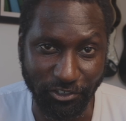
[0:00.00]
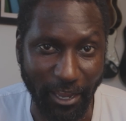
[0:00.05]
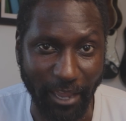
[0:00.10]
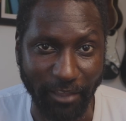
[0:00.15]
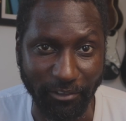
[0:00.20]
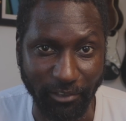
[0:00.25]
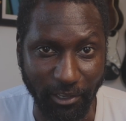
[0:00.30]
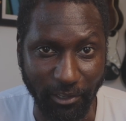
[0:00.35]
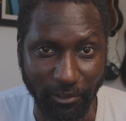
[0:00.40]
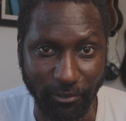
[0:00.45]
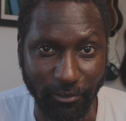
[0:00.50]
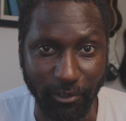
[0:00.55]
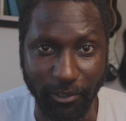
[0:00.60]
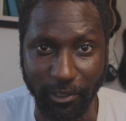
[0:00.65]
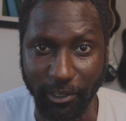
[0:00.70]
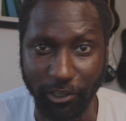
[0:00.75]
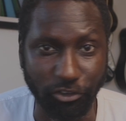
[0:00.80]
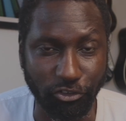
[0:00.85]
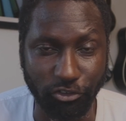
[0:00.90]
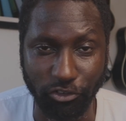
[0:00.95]
Jazz
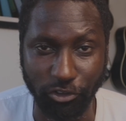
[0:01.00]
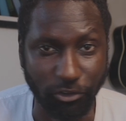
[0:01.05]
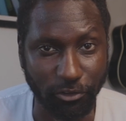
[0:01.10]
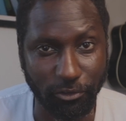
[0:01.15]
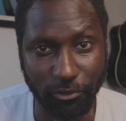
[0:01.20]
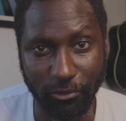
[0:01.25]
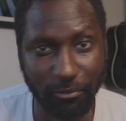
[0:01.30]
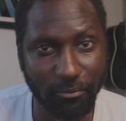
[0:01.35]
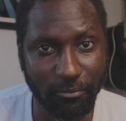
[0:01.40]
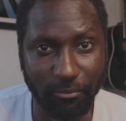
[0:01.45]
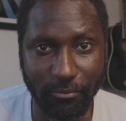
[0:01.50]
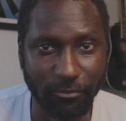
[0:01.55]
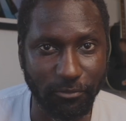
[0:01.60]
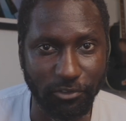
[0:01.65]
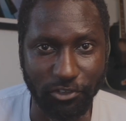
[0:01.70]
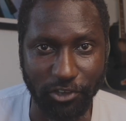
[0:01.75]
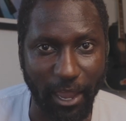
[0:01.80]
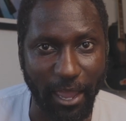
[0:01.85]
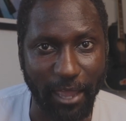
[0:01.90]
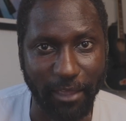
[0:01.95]
Kisa is just
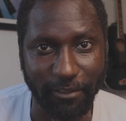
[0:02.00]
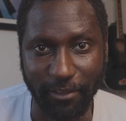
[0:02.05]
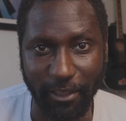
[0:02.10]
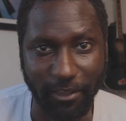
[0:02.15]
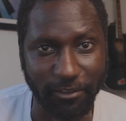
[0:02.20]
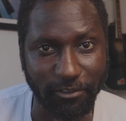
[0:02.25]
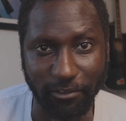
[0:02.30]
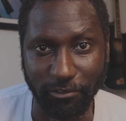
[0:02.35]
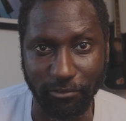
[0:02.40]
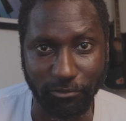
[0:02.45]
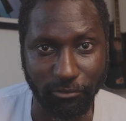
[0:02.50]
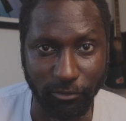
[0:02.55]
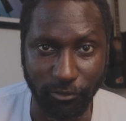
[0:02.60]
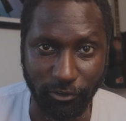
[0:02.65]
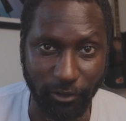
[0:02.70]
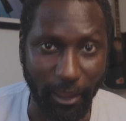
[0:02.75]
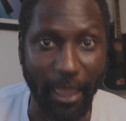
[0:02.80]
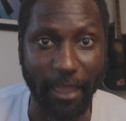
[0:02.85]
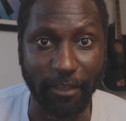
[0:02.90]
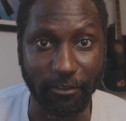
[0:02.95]
jazz as in
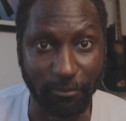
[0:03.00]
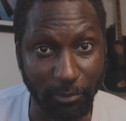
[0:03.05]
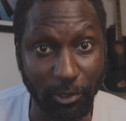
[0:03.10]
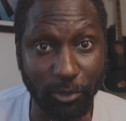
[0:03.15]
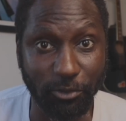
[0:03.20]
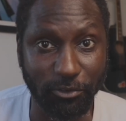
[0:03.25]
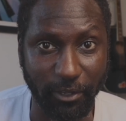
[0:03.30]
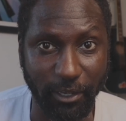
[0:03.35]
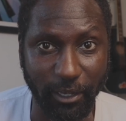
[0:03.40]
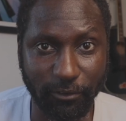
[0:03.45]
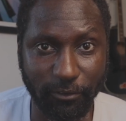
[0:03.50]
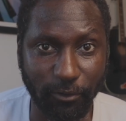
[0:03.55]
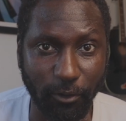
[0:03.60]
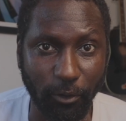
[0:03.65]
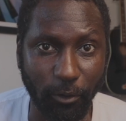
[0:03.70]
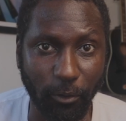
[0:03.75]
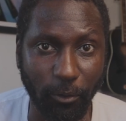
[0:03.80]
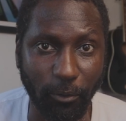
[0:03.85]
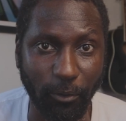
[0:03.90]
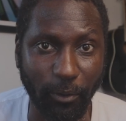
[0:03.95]
jazz music.
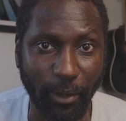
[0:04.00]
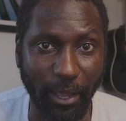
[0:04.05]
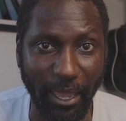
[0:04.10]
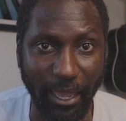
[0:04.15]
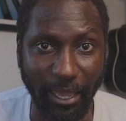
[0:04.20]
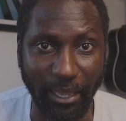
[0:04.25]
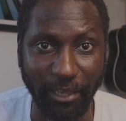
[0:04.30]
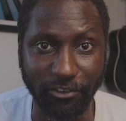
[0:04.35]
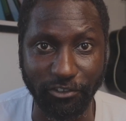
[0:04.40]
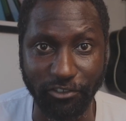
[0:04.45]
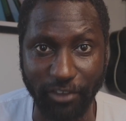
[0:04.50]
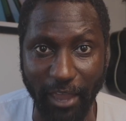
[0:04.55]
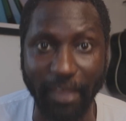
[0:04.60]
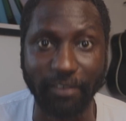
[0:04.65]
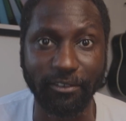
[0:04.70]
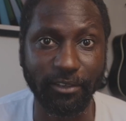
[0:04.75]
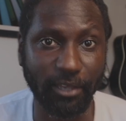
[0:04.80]
So a Jazz